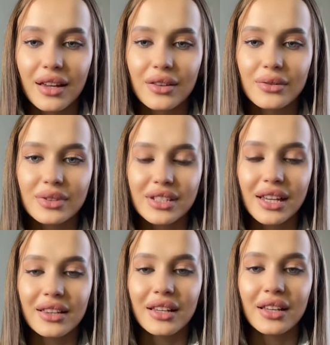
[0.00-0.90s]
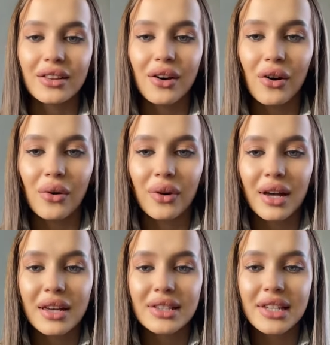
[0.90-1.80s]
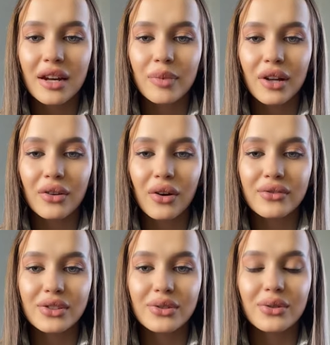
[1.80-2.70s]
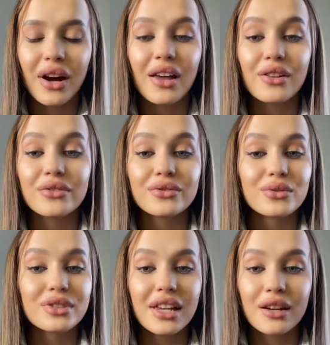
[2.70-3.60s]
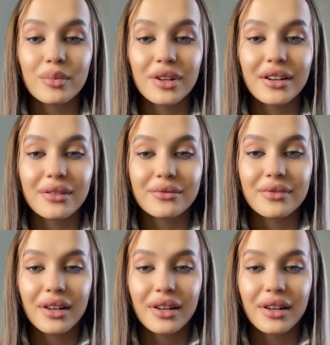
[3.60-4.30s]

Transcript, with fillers: Lucian, hello. Serbia loves you. I love you, Serbia.